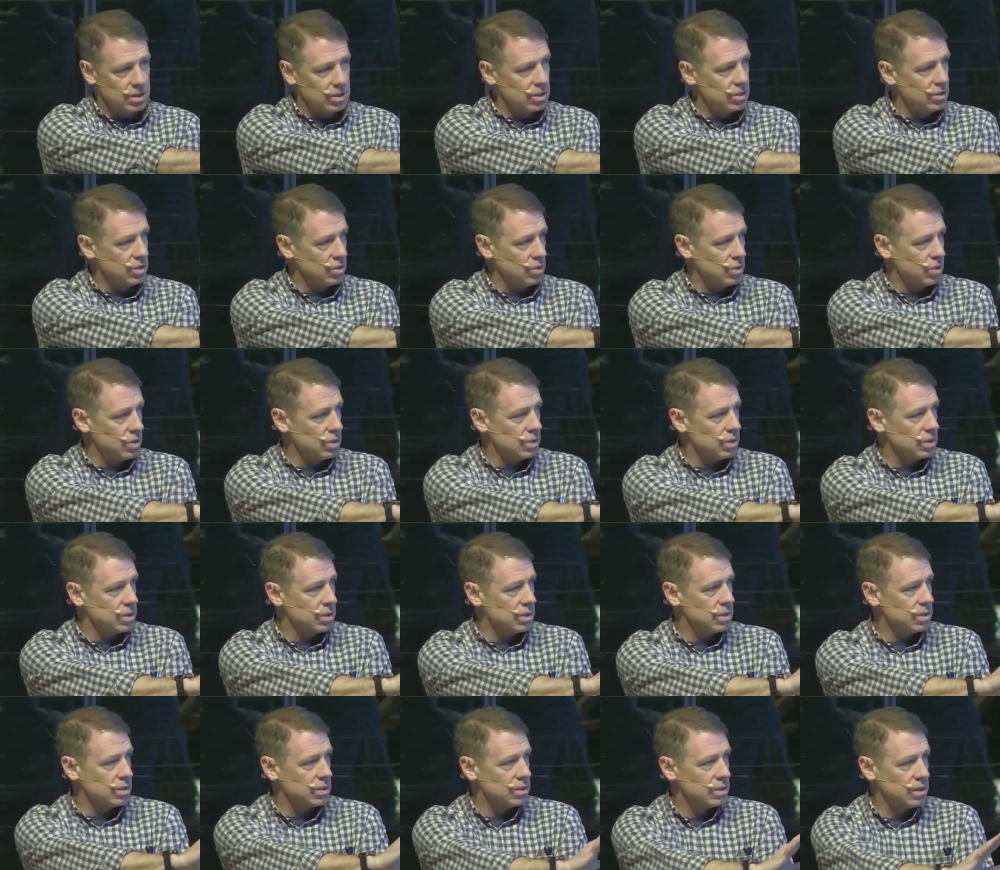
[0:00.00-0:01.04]

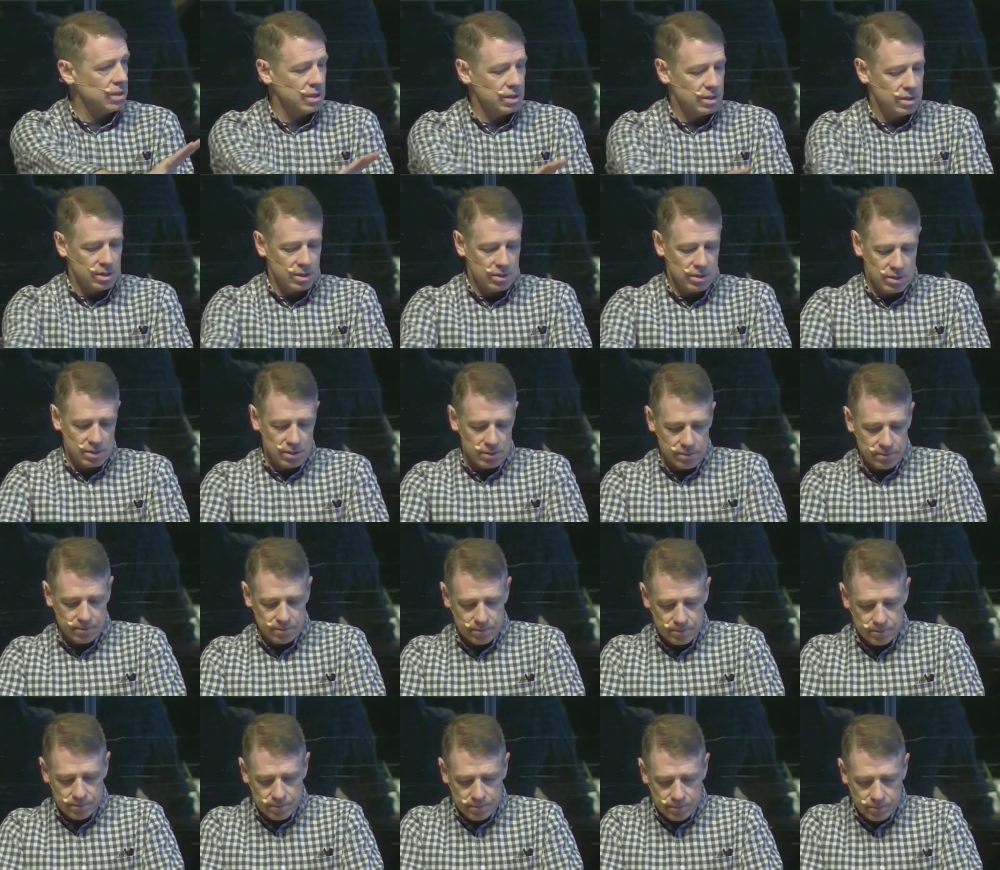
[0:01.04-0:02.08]

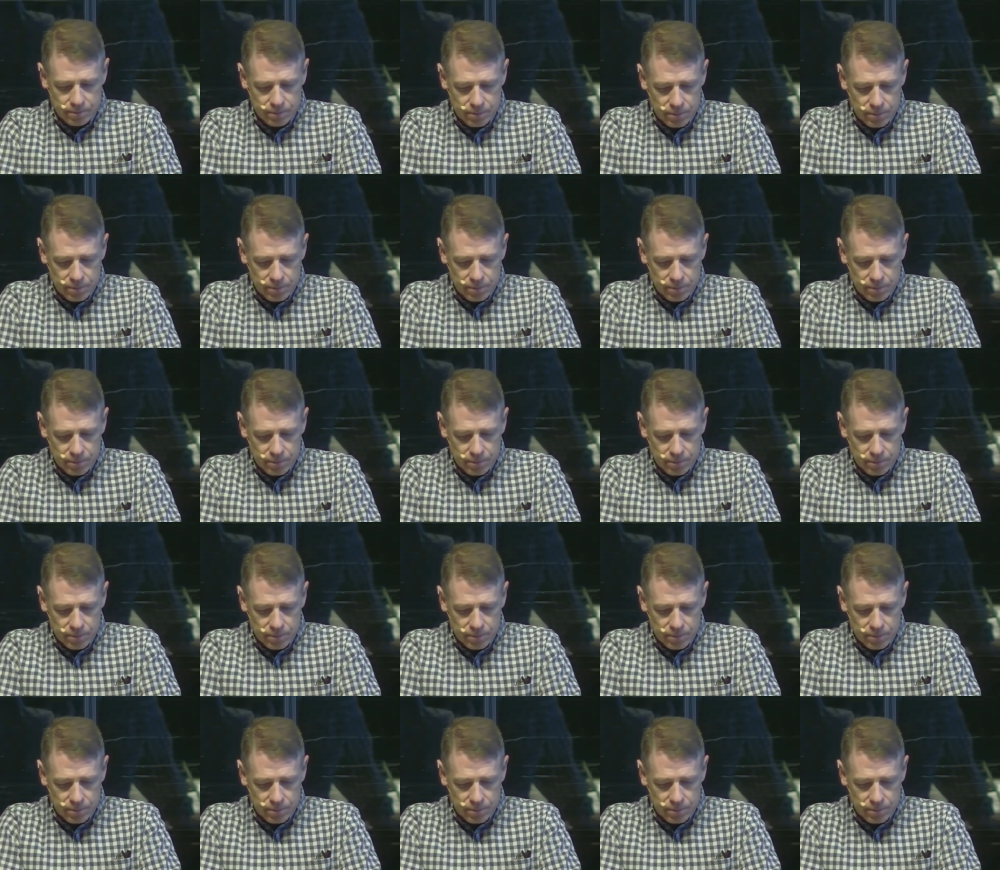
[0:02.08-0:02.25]
(silence)